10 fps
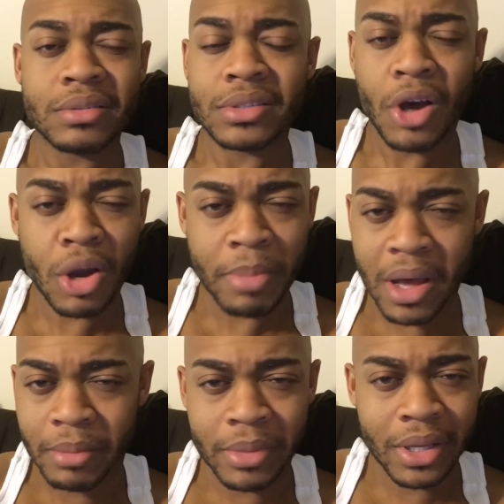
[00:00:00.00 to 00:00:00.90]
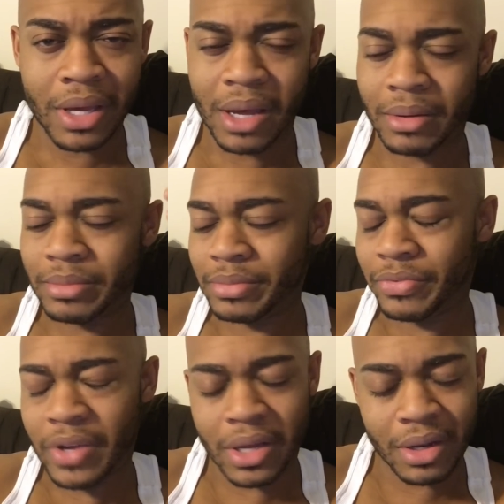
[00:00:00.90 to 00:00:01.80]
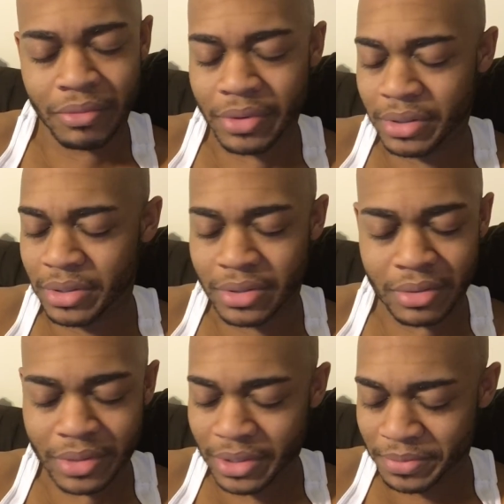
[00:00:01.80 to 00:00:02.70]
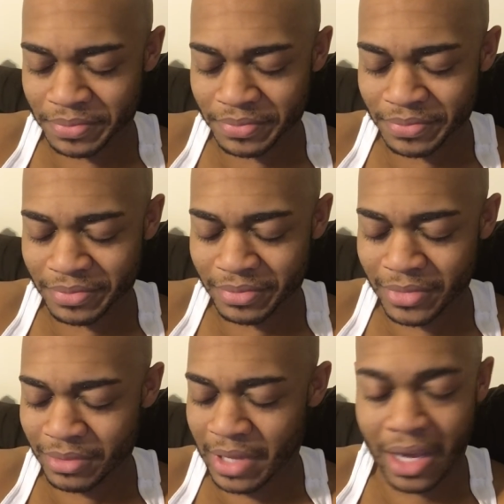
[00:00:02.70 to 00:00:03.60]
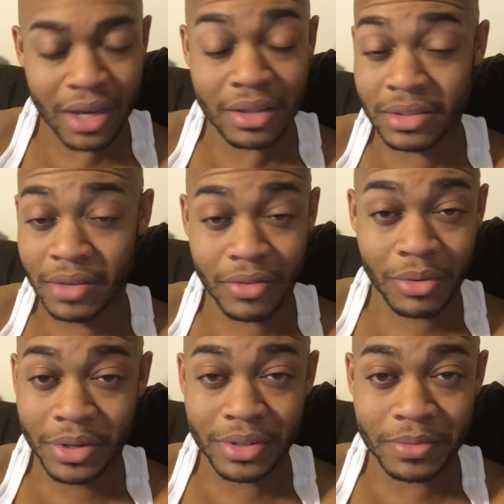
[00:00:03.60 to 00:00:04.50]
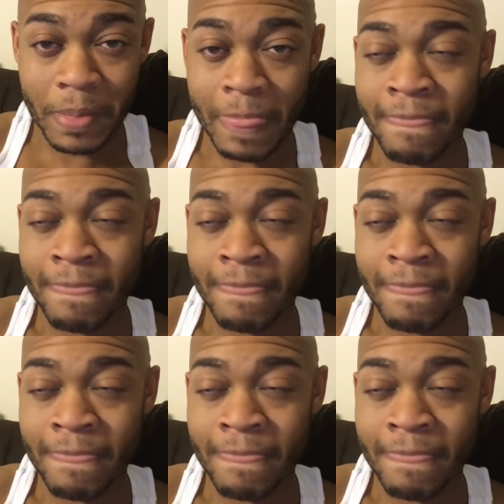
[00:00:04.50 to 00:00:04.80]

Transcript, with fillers: talk about me. I'm fine. I really just don't care. I got other stuff going on.